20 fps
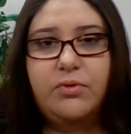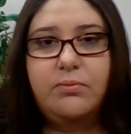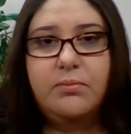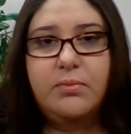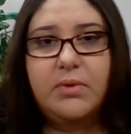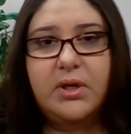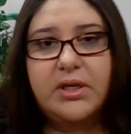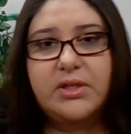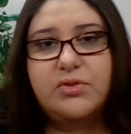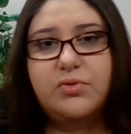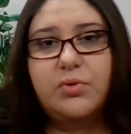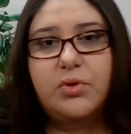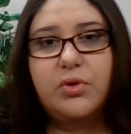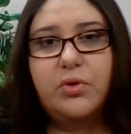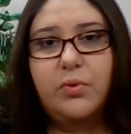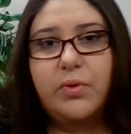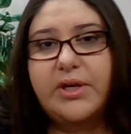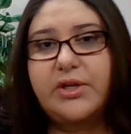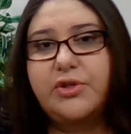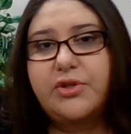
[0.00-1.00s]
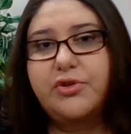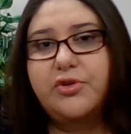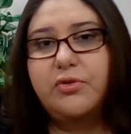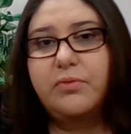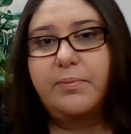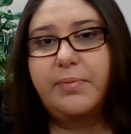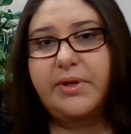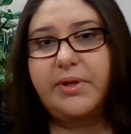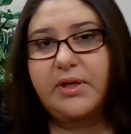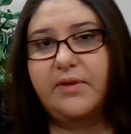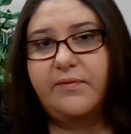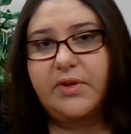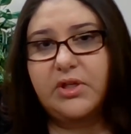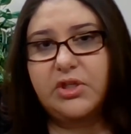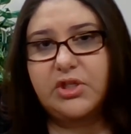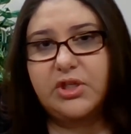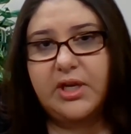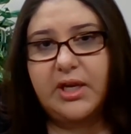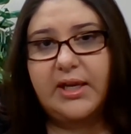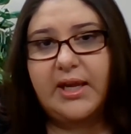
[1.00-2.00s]
you must request your
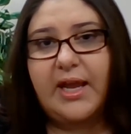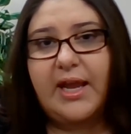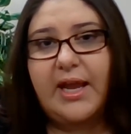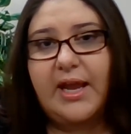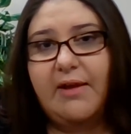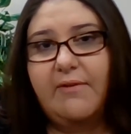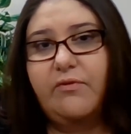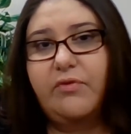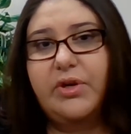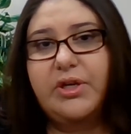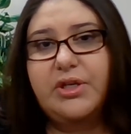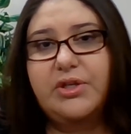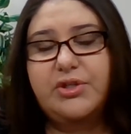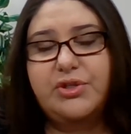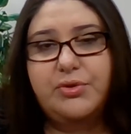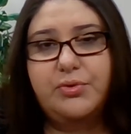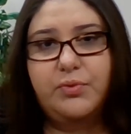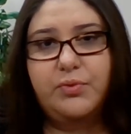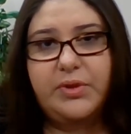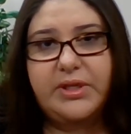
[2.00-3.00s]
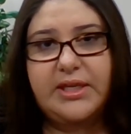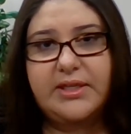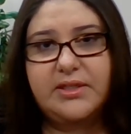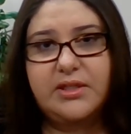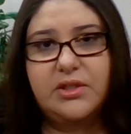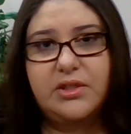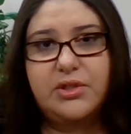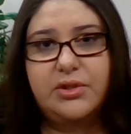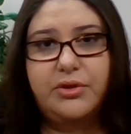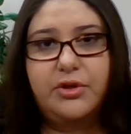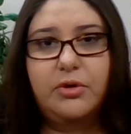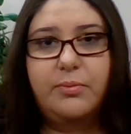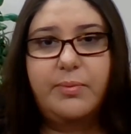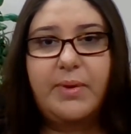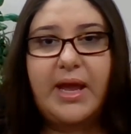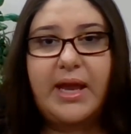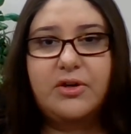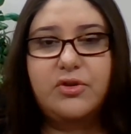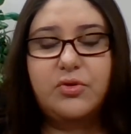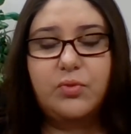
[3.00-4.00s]
benefit check every 2 weeks until you're
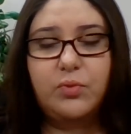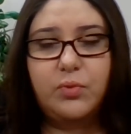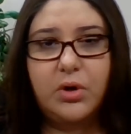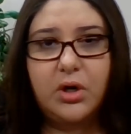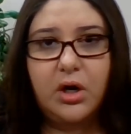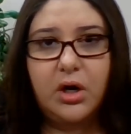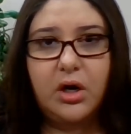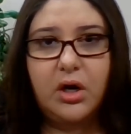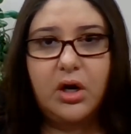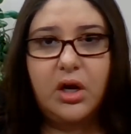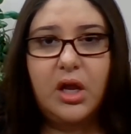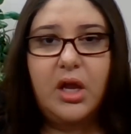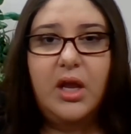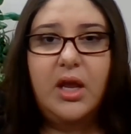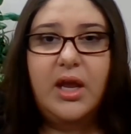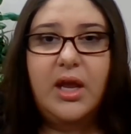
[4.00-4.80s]
back to work,